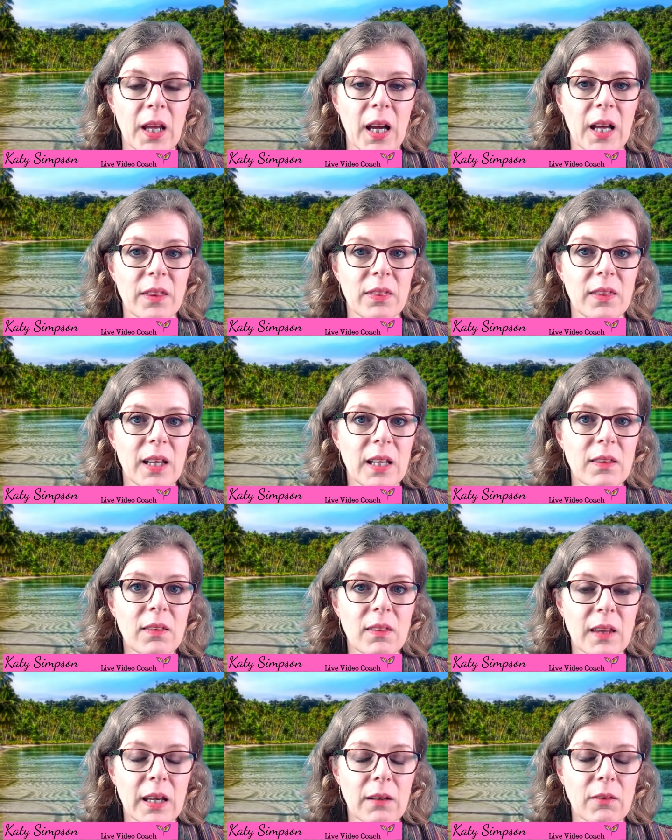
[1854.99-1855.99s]
And then
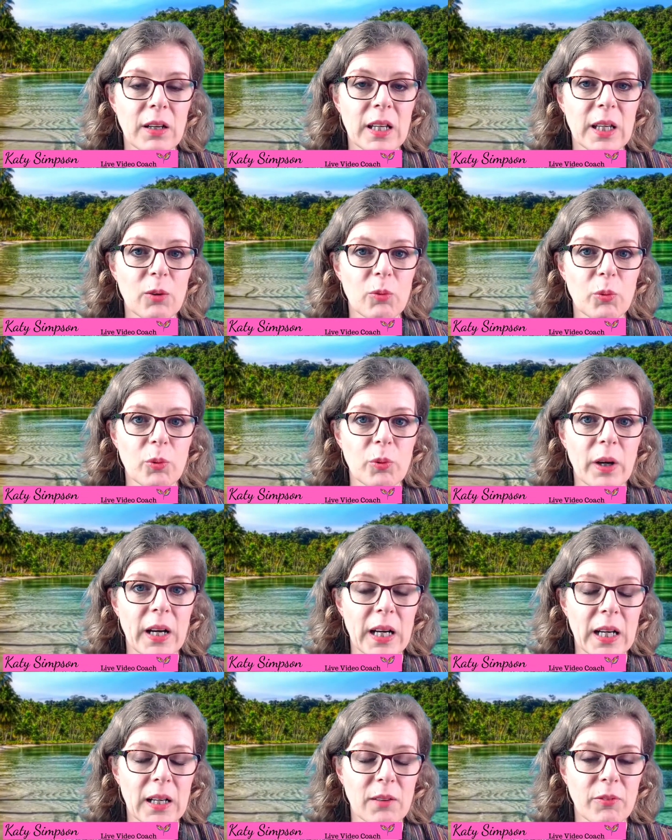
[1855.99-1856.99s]
there it will
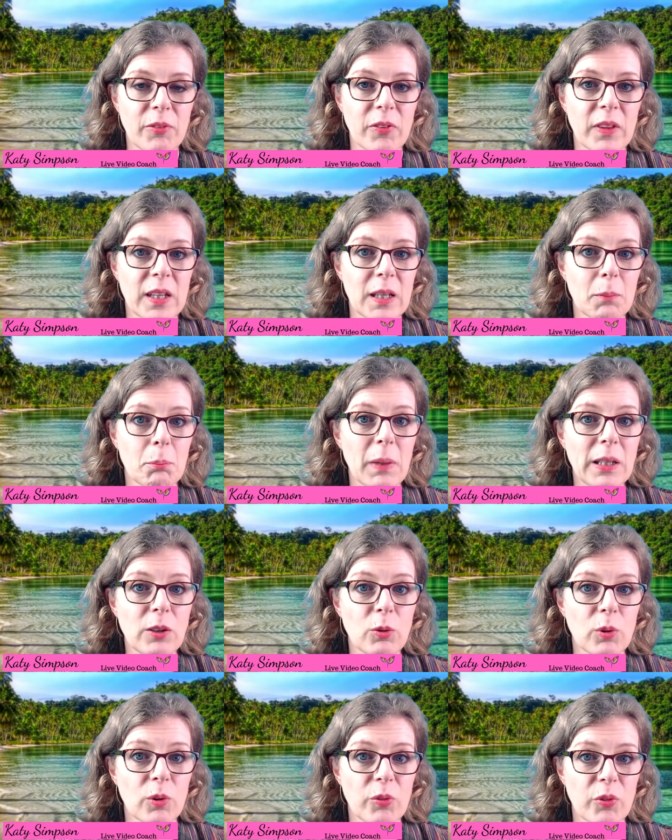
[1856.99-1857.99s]
have the
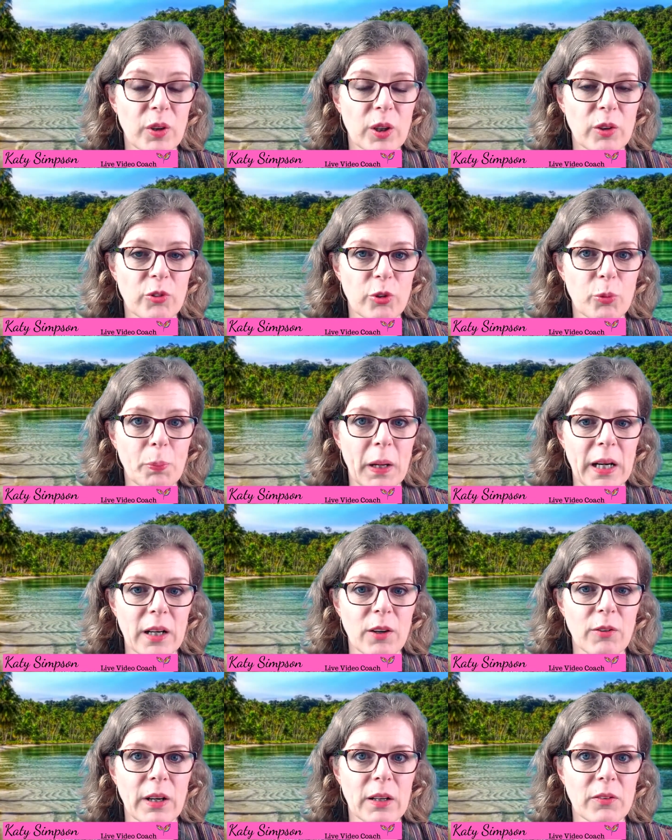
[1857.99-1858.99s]
menu of virtual
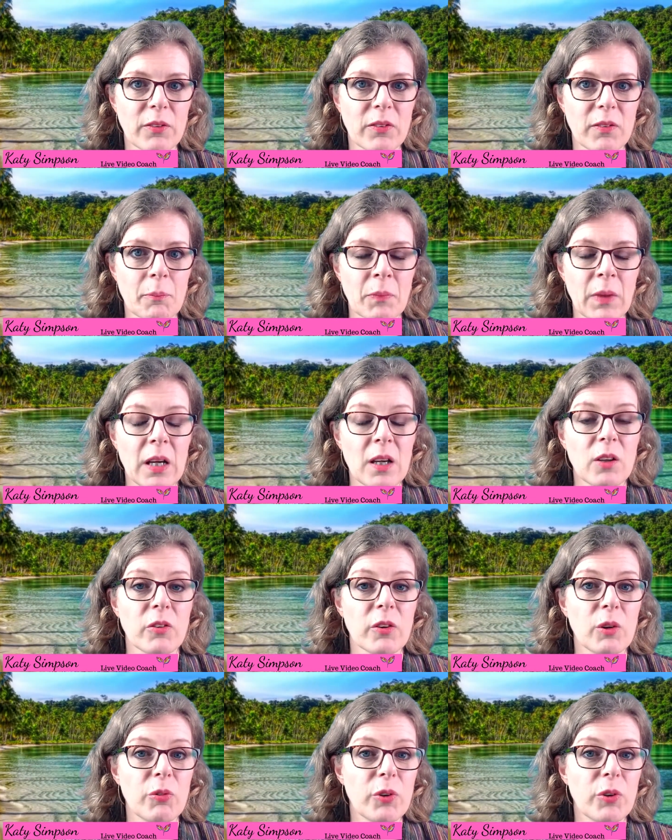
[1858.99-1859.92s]
backgrounds. So if